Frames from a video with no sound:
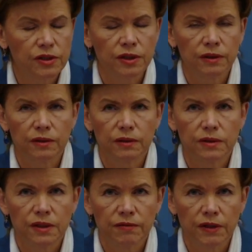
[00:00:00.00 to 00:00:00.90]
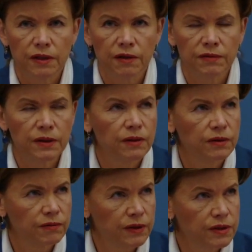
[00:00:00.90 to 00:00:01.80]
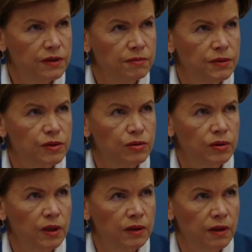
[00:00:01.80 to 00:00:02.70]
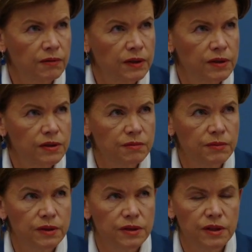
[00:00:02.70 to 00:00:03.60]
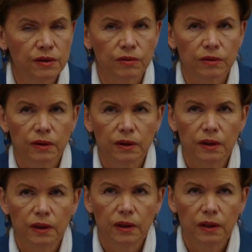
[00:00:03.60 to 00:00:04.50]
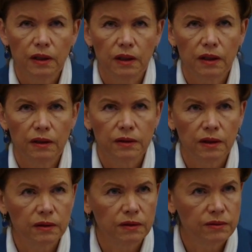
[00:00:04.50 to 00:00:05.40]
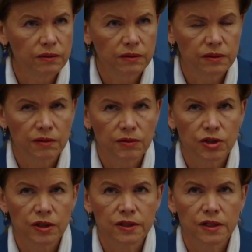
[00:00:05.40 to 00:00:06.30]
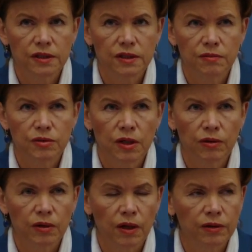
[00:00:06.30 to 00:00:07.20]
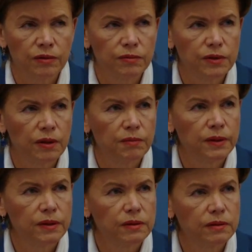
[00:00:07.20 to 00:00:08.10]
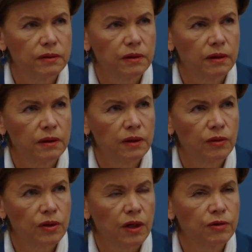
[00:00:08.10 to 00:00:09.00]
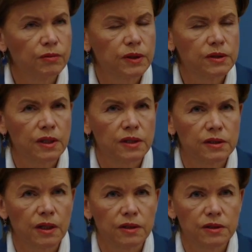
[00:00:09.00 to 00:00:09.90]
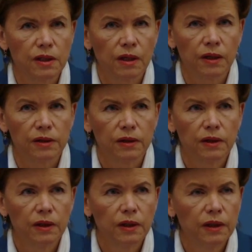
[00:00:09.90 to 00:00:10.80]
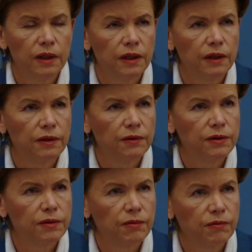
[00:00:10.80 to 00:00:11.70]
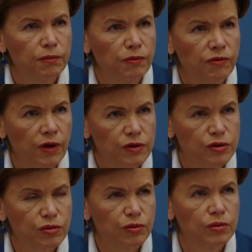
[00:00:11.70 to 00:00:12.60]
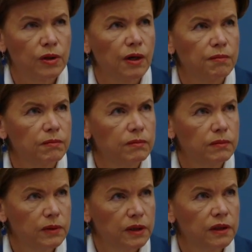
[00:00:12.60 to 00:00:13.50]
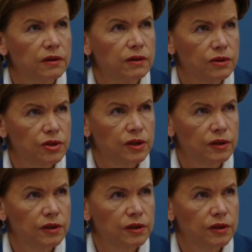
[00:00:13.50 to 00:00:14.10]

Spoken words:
Not allowing any sexual violence in armed conflicts, and of course questions of women's empowerment and questions linked to